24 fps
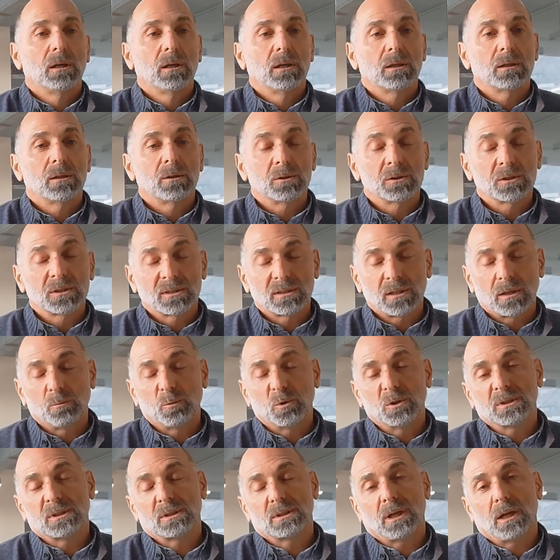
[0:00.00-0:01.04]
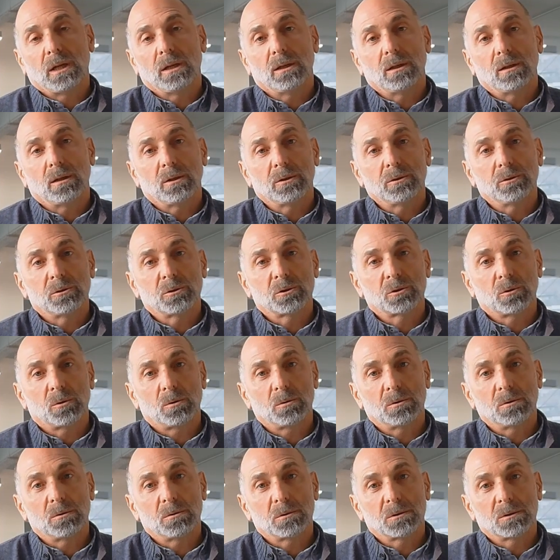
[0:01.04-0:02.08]
there's someone standing on your
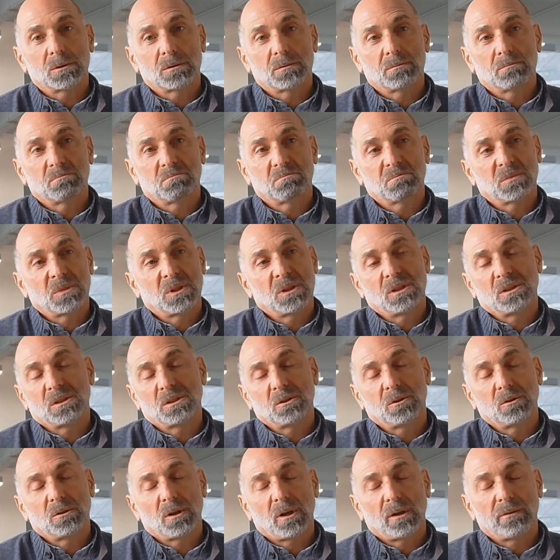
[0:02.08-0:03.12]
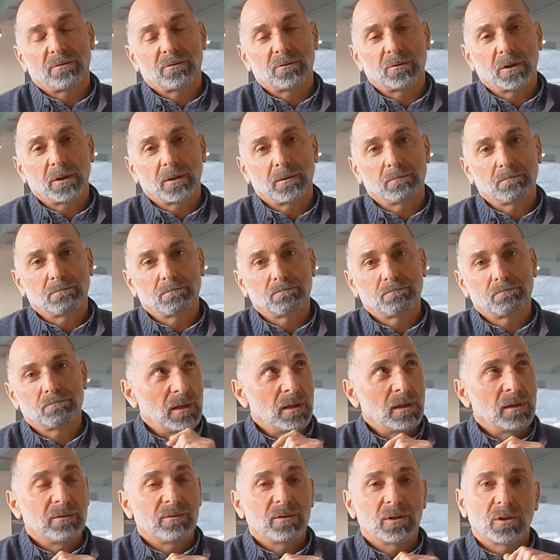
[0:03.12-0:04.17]
shoulders, and you're not free.
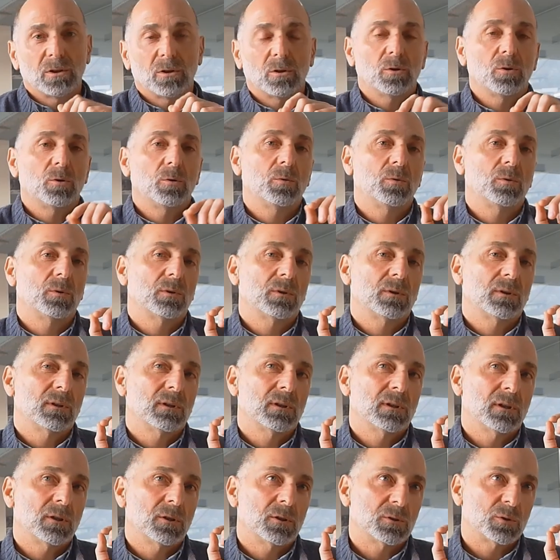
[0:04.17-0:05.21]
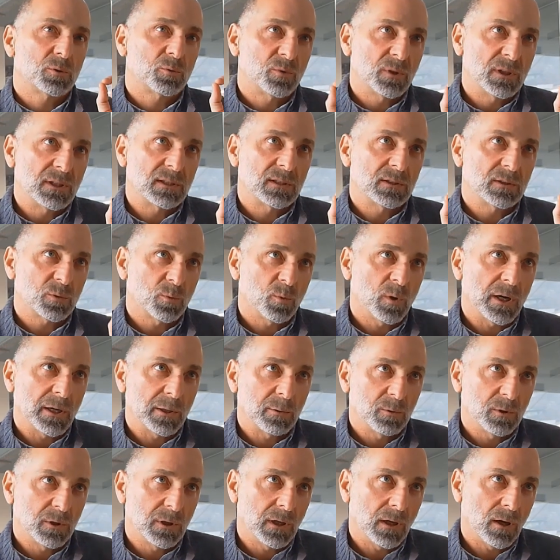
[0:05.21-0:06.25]
Even though there's reasons why
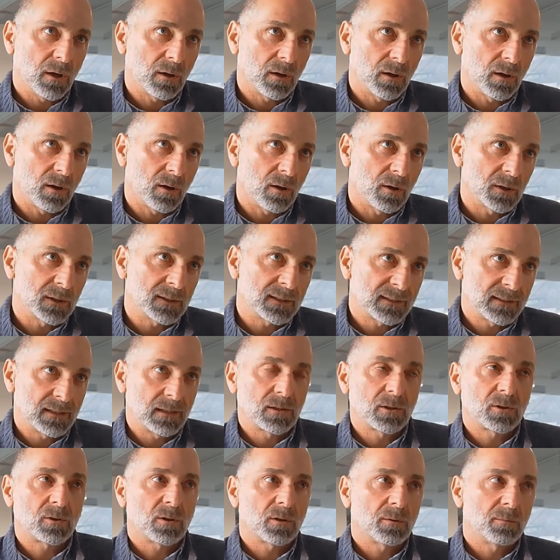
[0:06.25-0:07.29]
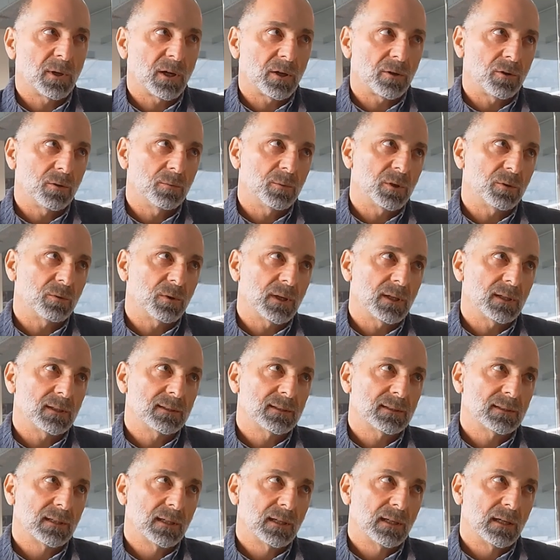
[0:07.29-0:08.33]
we are cynical about human
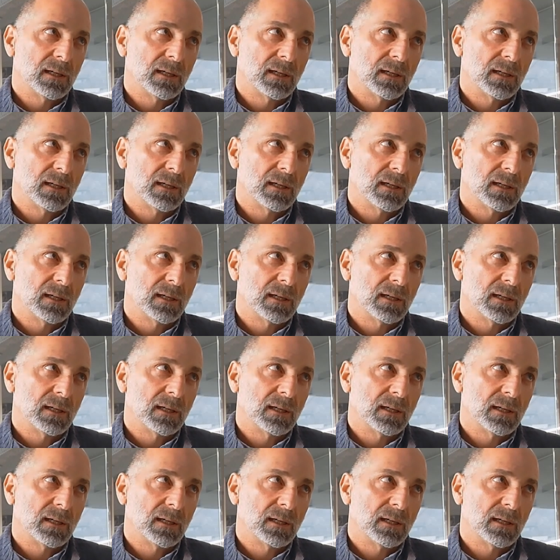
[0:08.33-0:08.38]
rights,